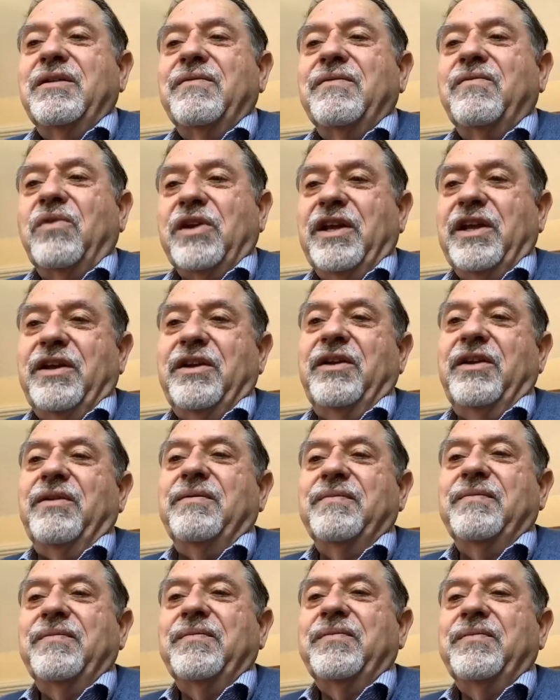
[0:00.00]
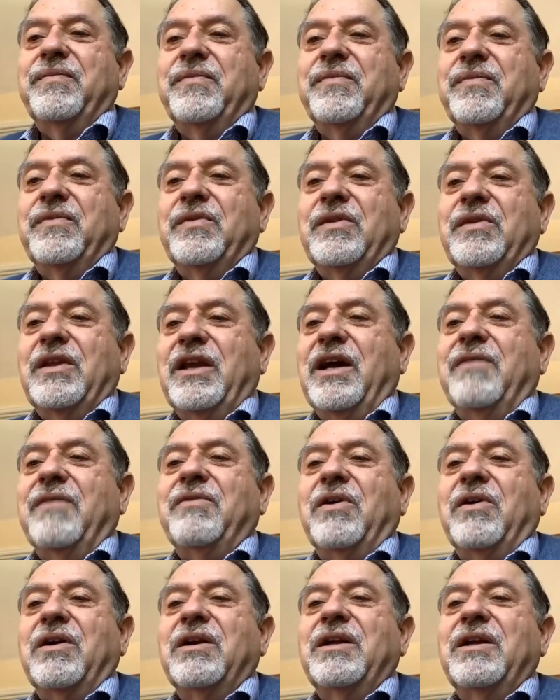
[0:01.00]
forget you,
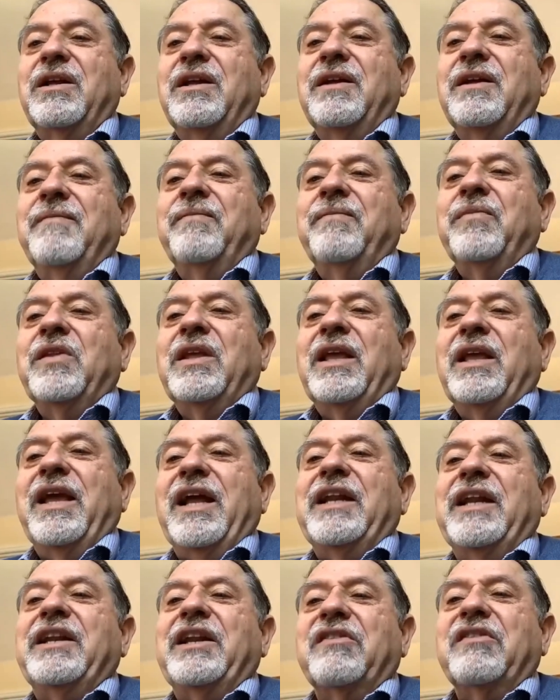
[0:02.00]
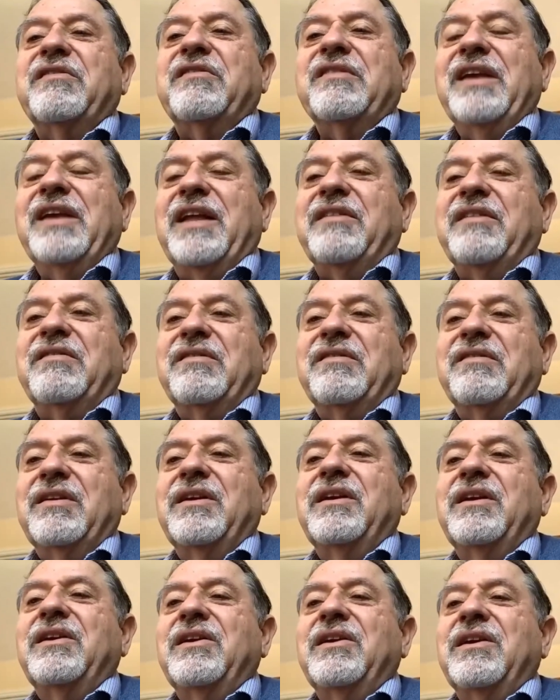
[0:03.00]
ever. And in a sense,
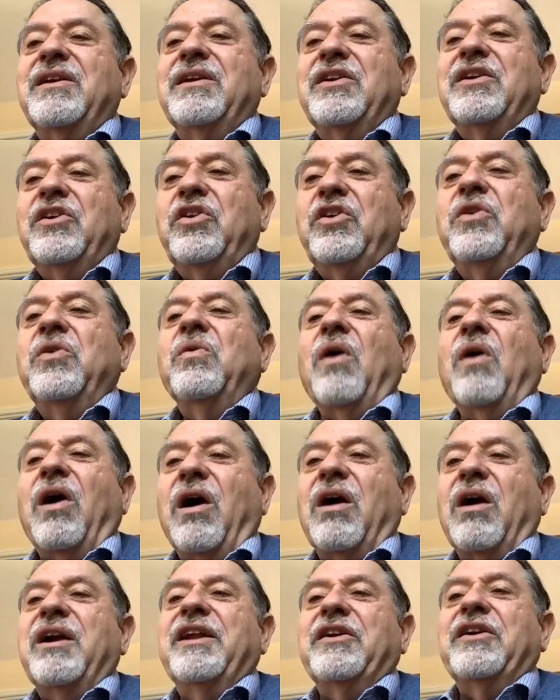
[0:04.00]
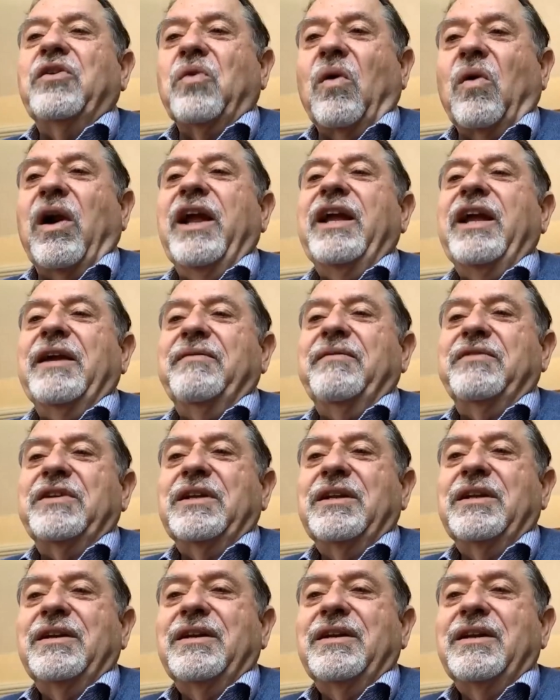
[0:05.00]
you are engraved
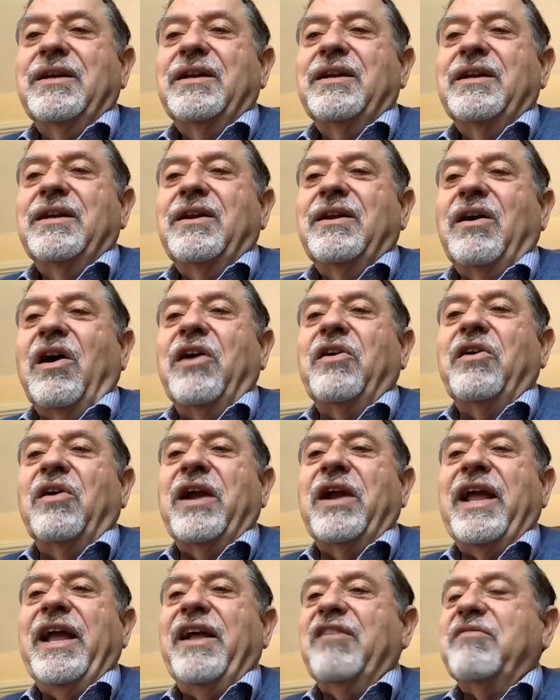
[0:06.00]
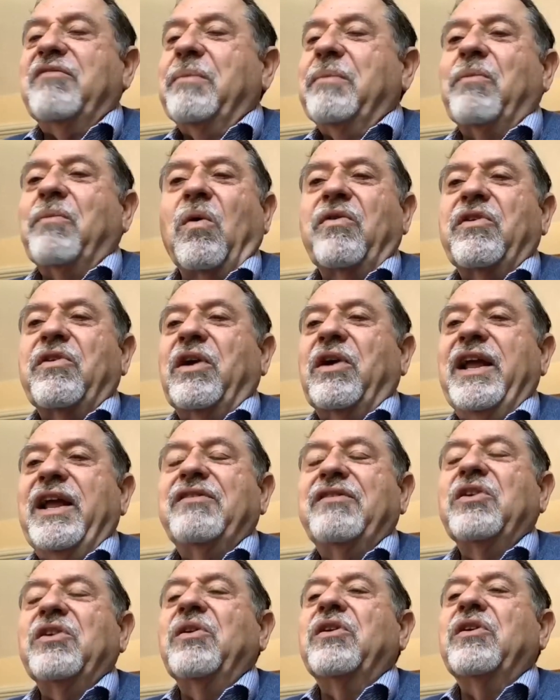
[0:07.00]
on her hands, but more than her
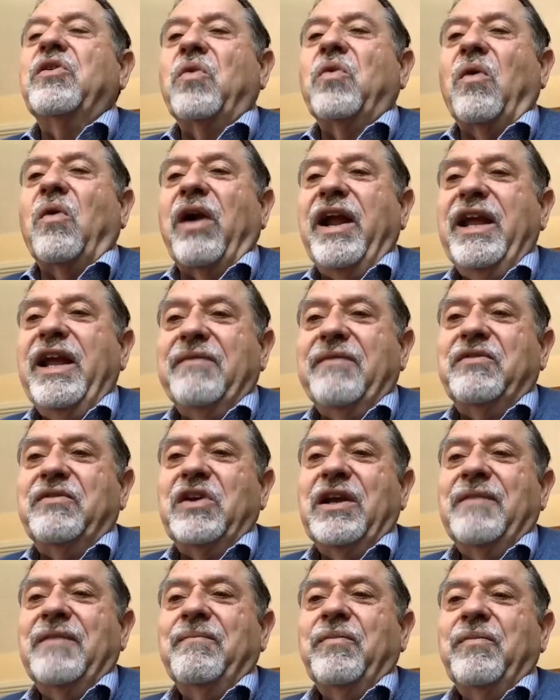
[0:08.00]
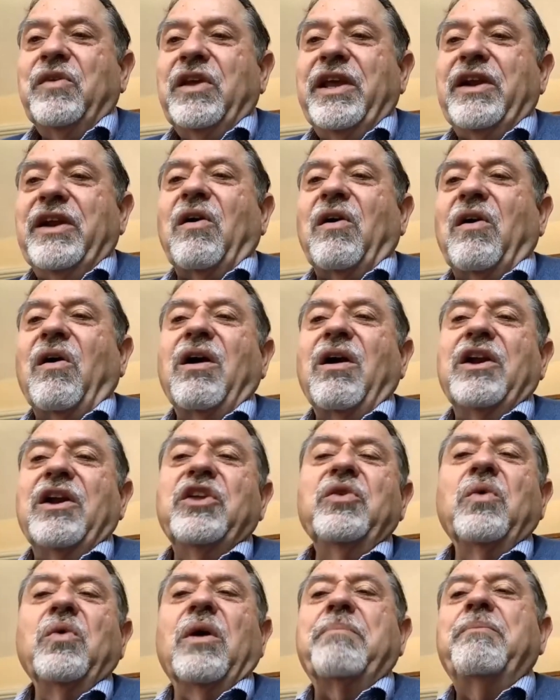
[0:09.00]
hands, you're engraved in her heart.
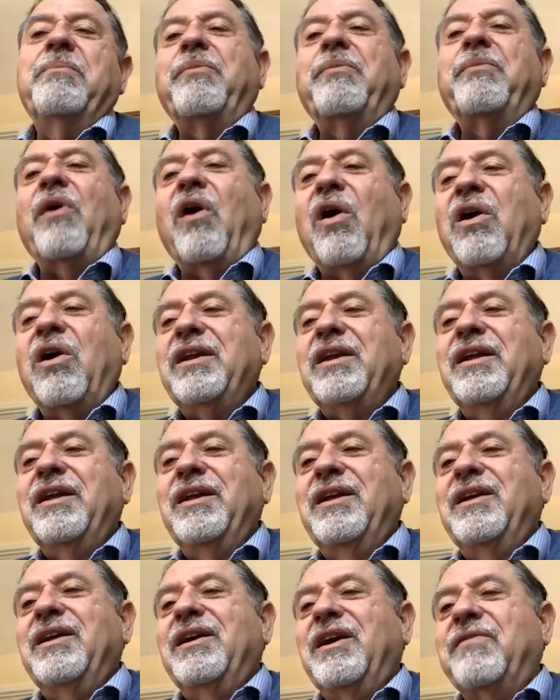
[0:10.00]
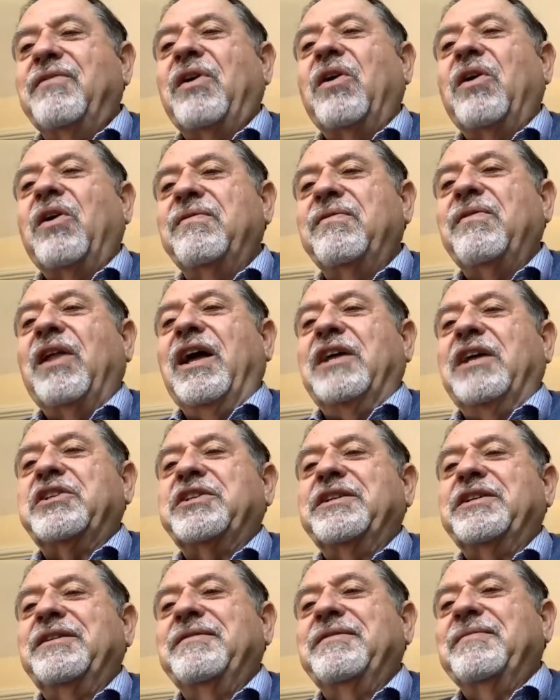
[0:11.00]
You are part of her
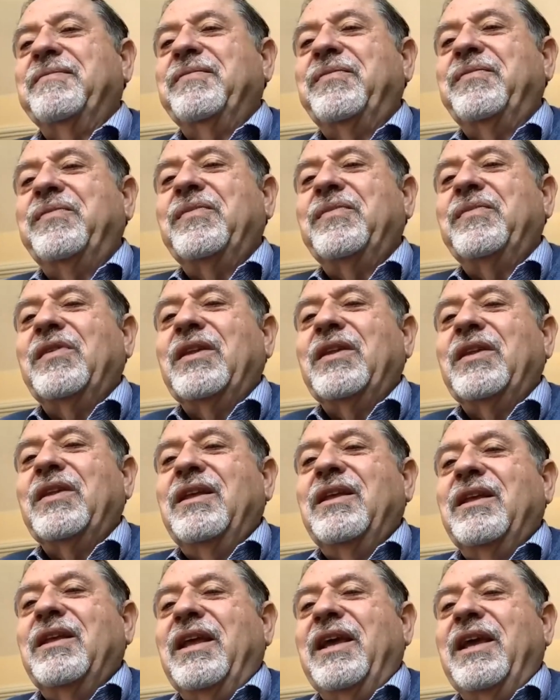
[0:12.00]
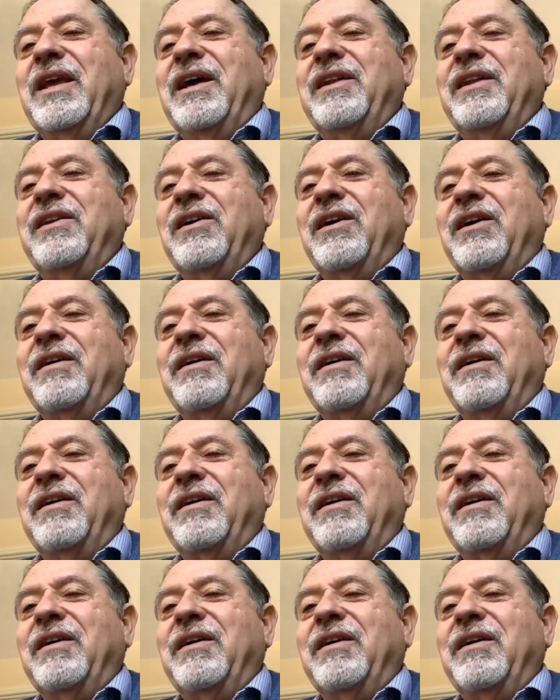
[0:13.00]
flesh. And